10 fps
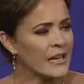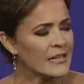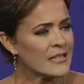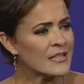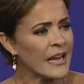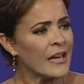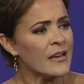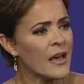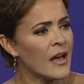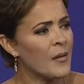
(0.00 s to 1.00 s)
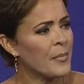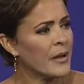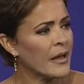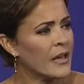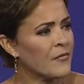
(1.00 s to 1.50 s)
stand up
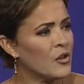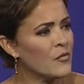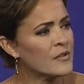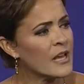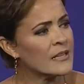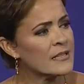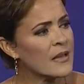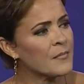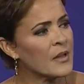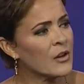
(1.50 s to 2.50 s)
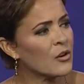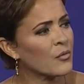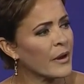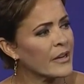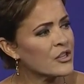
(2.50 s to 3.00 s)
if you've done something
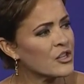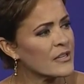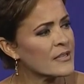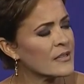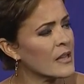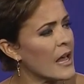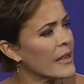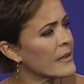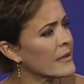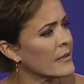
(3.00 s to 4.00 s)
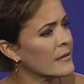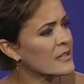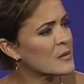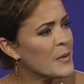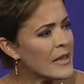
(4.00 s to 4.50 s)
courageous like
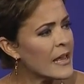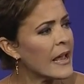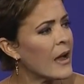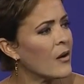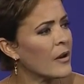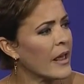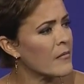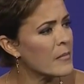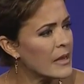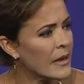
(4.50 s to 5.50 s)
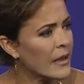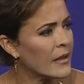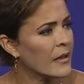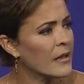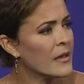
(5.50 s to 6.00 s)
speaking out at a meeting,
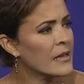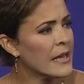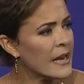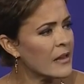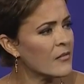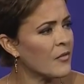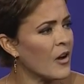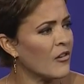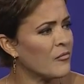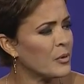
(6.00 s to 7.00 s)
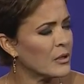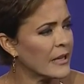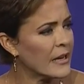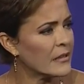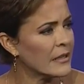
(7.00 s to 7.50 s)
getting involved
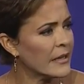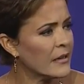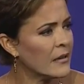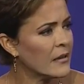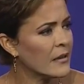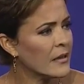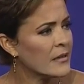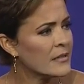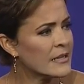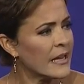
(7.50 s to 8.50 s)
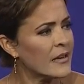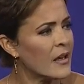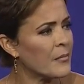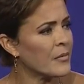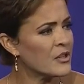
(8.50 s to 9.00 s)
politically. Stand
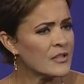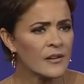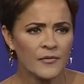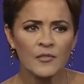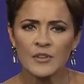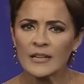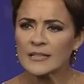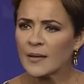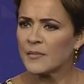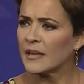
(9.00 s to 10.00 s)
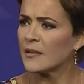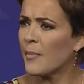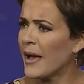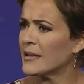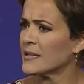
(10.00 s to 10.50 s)
up, just if you've done something in the
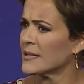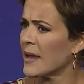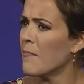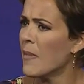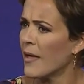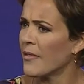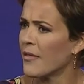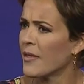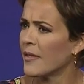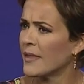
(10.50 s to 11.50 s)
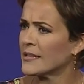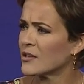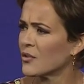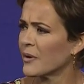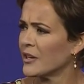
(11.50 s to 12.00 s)
past, say, month, that's
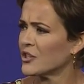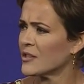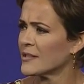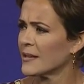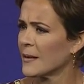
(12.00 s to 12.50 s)
courageous.